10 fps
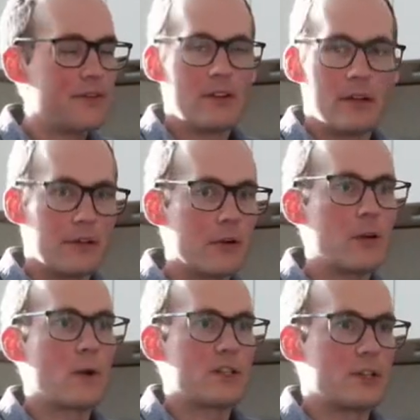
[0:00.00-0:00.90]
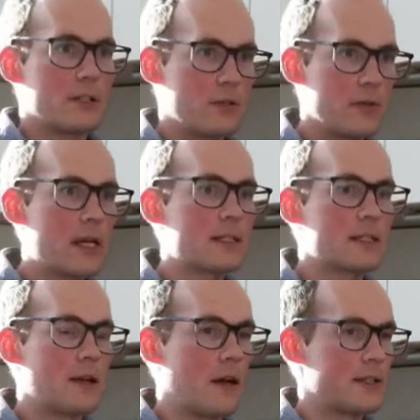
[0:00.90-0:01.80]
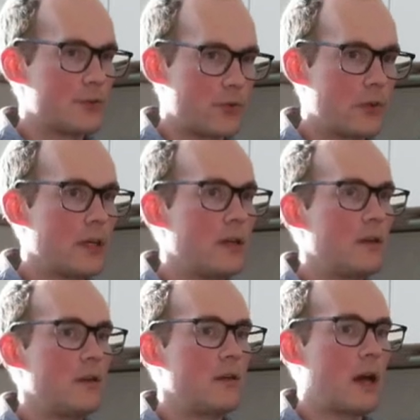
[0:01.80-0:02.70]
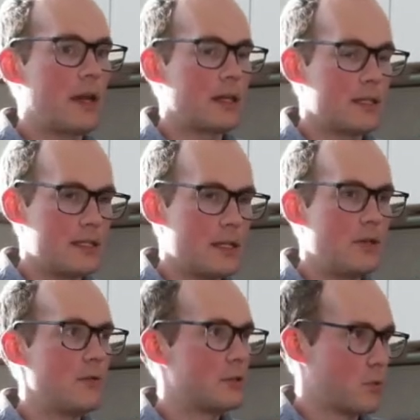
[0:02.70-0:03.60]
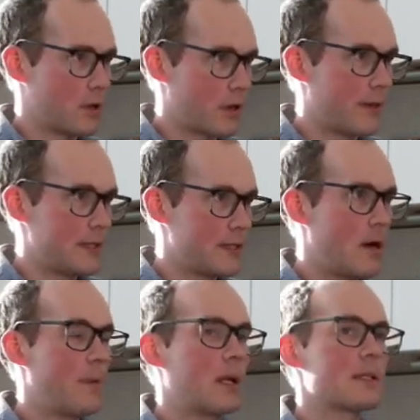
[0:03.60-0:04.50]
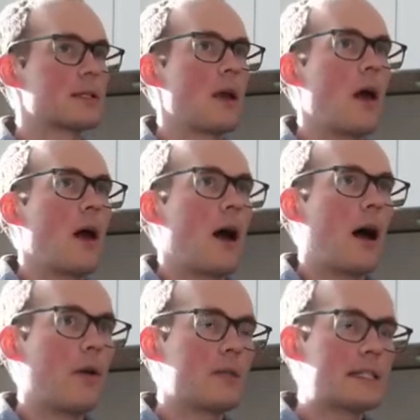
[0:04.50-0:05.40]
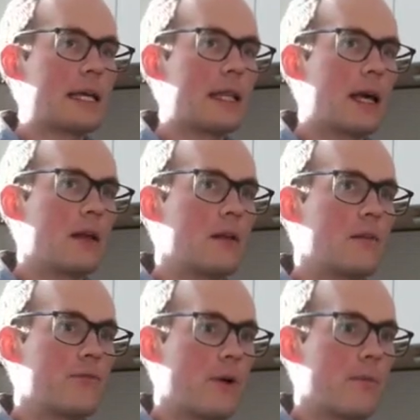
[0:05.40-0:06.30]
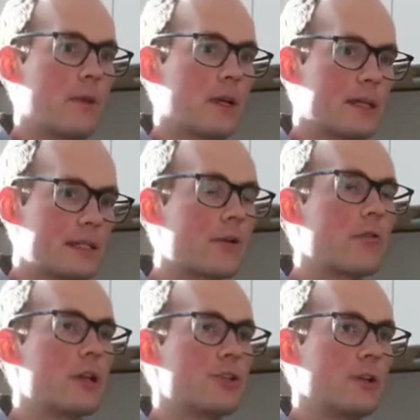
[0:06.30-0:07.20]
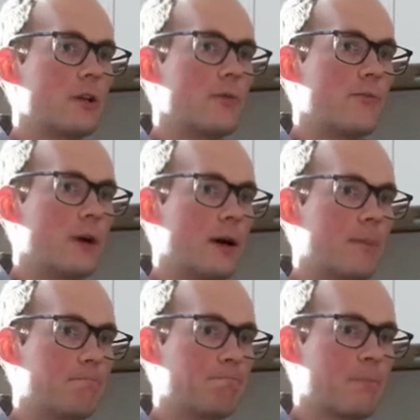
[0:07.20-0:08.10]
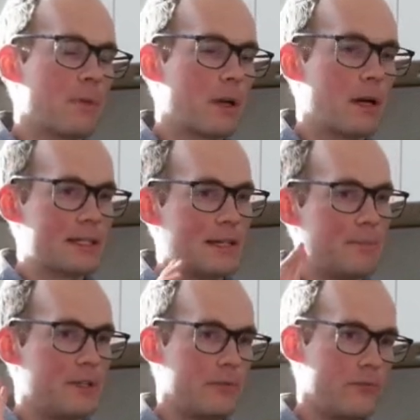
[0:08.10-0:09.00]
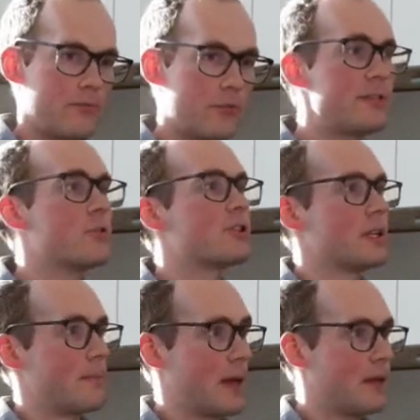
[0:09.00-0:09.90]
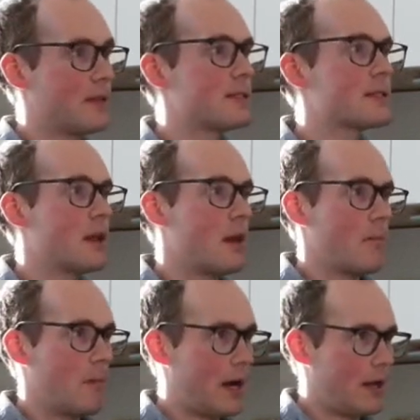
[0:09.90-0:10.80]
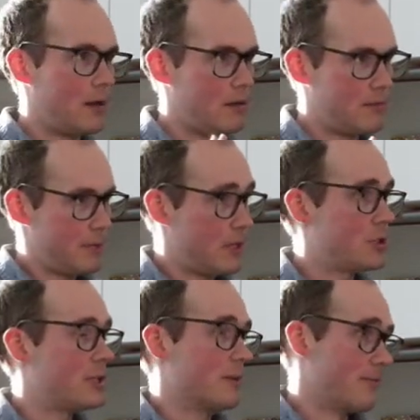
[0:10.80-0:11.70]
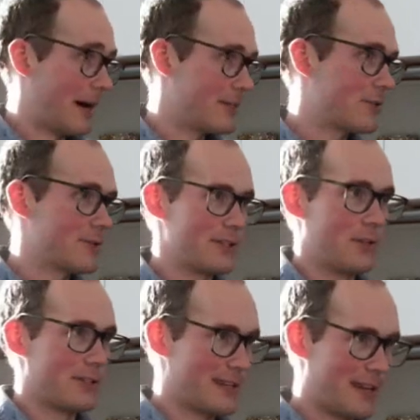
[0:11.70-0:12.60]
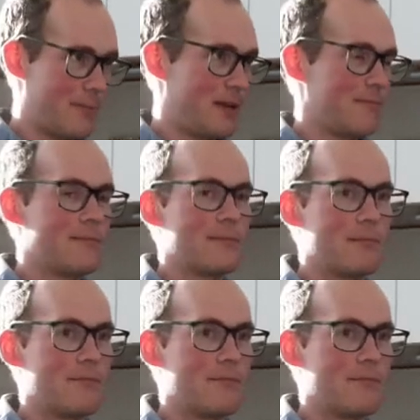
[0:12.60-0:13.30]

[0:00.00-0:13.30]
Definitely. Great question. So yes, certainly I continue to work on these topics. I would say that from the consideration of the concept of research independence, my PhD advisor still has kind of been